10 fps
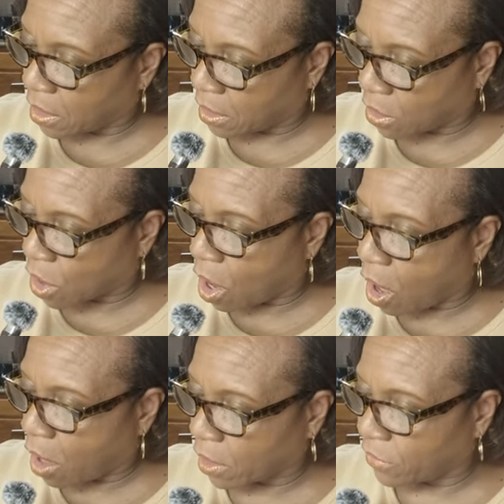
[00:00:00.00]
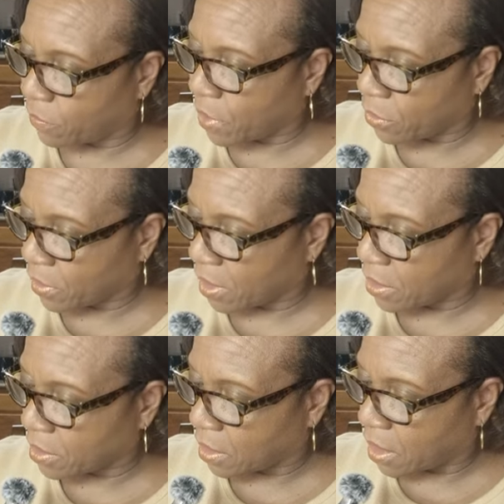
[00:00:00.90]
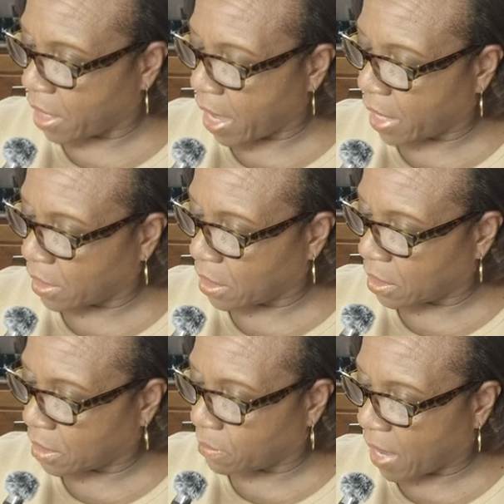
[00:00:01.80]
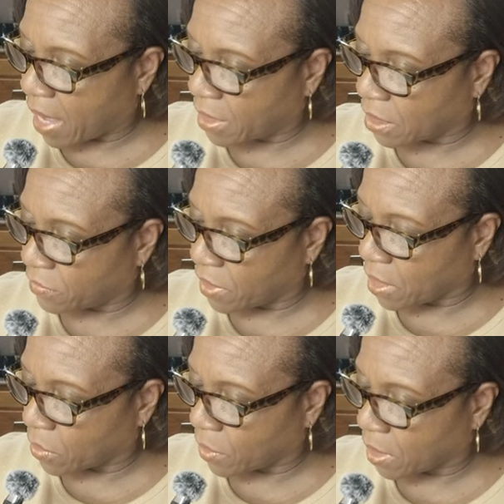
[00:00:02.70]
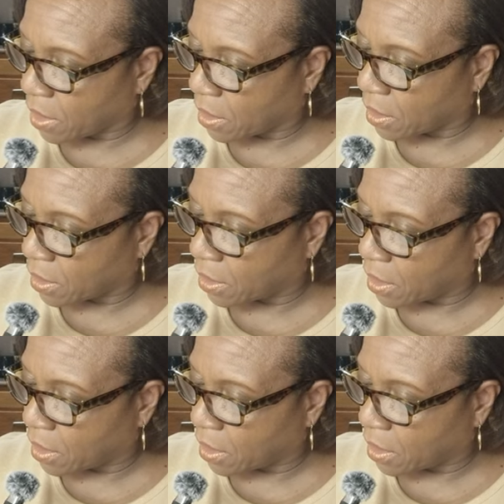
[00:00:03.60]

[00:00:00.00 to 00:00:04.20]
in the gall of bitterness and in the bond of iniquity.